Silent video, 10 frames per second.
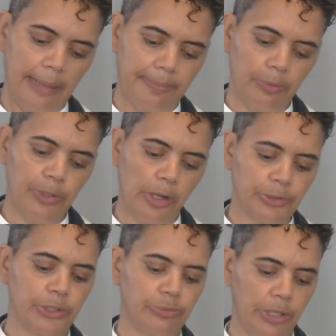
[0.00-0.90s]
but we
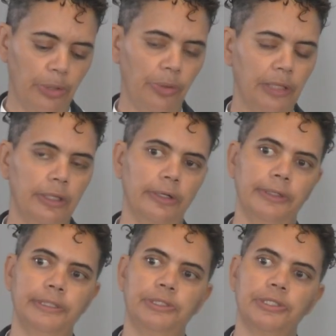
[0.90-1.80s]
also know that there
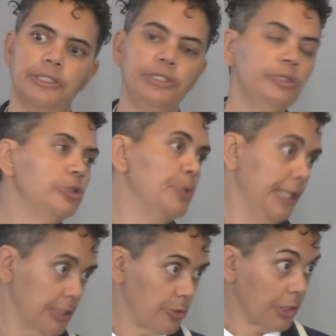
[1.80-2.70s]
is just a huge
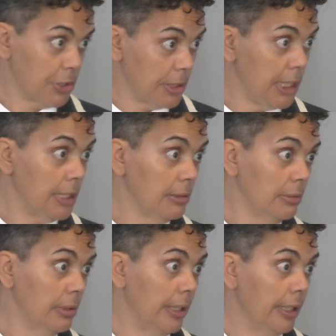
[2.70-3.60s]
reconstruction need,
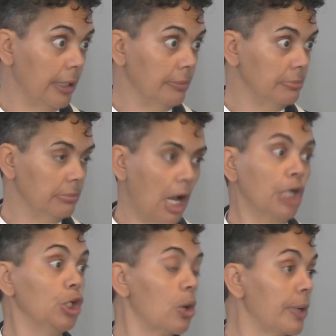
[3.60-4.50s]
uh,
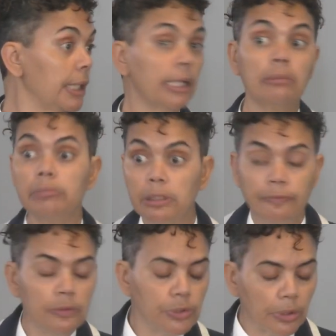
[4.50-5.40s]
ongoing and in the
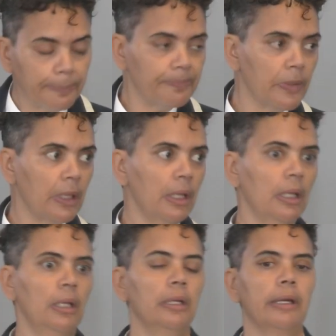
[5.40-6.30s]
future.
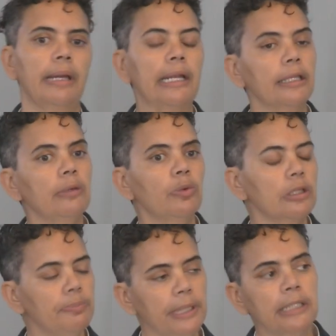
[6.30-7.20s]
Uh, and I think one
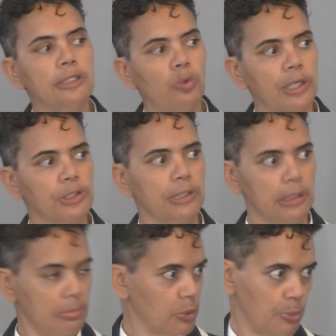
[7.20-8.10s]
of the biggest
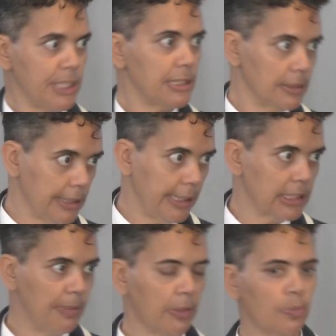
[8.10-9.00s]
questions most recently
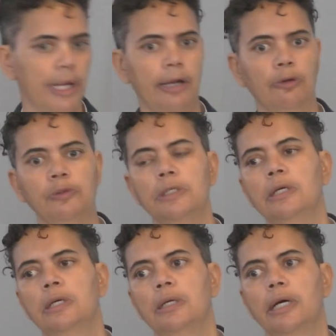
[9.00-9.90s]
has been around
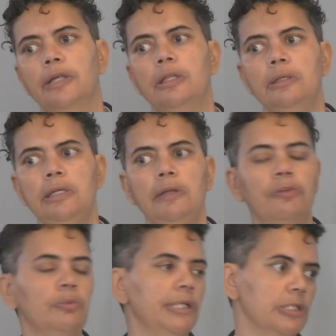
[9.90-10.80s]
uh, the need
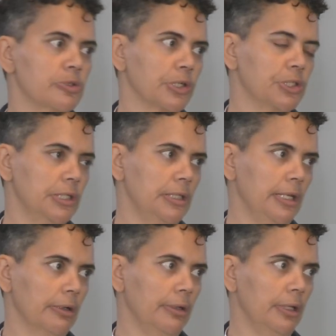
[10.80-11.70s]
for reconstruction in
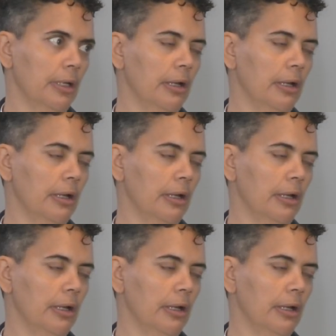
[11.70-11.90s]
the area